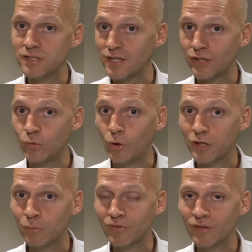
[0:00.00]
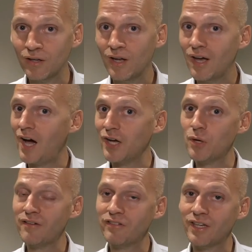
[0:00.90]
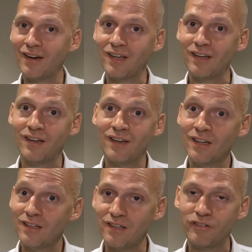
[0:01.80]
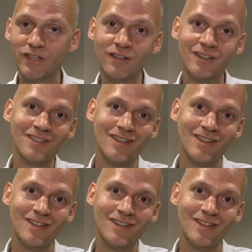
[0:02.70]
Are you working with it? Are you having any difficulties?